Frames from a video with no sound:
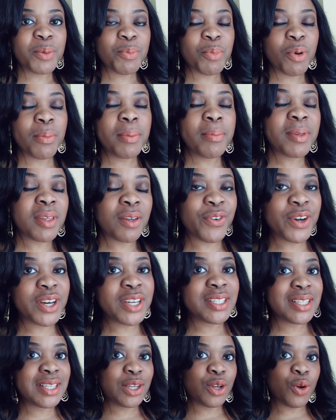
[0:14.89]
probably the
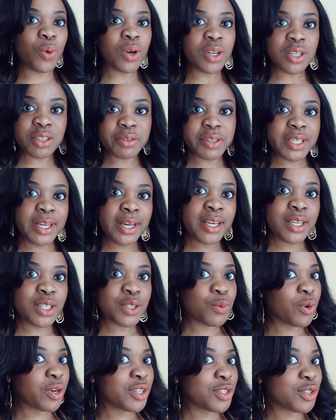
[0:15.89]
first thing you're wondering
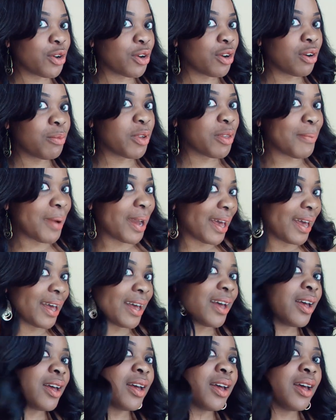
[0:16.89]
is what is going on with my
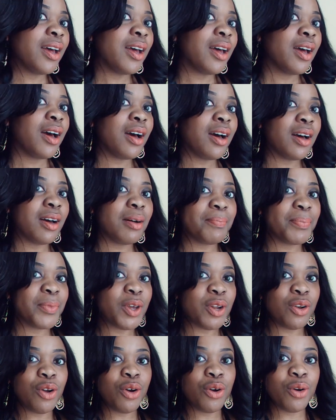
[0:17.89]
hair.
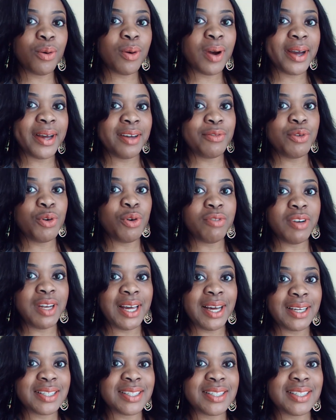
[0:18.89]
No, I have not
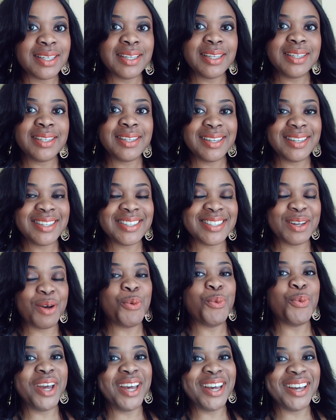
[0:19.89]
relaxed it. It's a
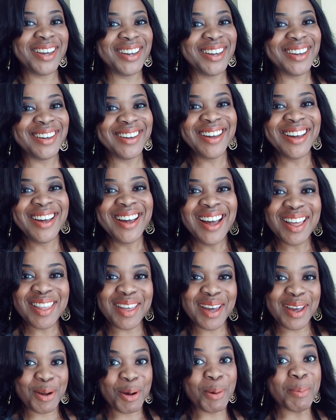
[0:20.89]
wig
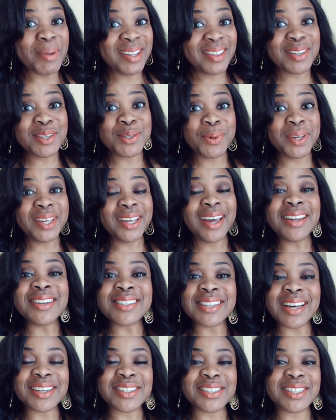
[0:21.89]
that I got made this
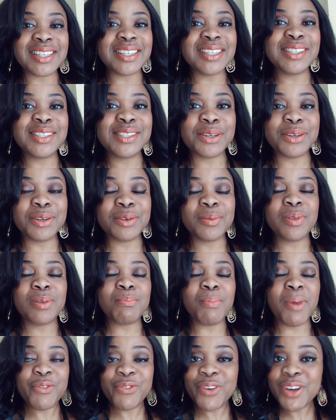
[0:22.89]
weekend, actually. So
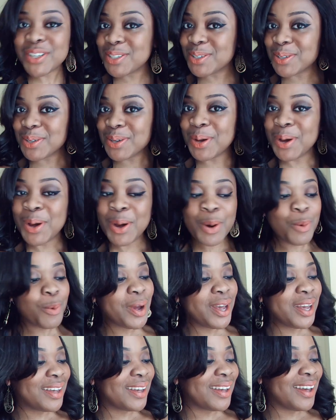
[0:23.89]
my first
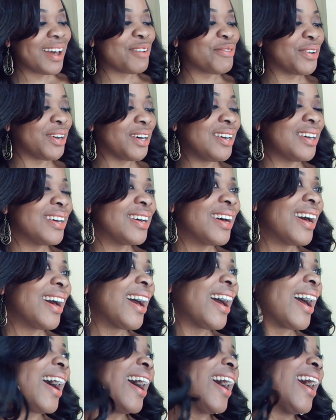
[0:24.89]
wig ever,
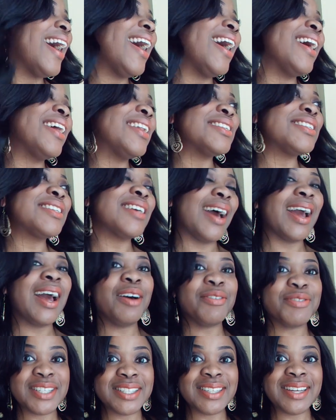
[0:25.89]
and I
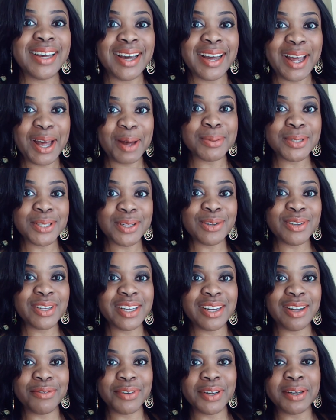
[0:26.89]
have to say I
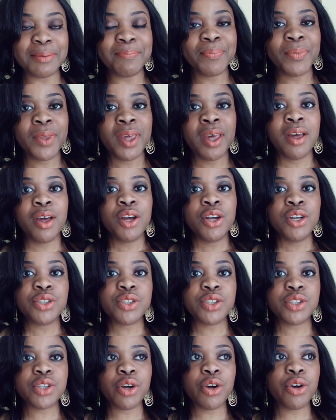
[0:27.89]
absolutely love it.
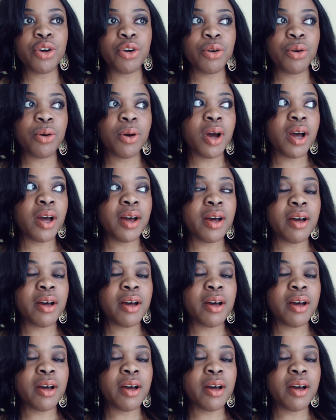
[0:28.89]
So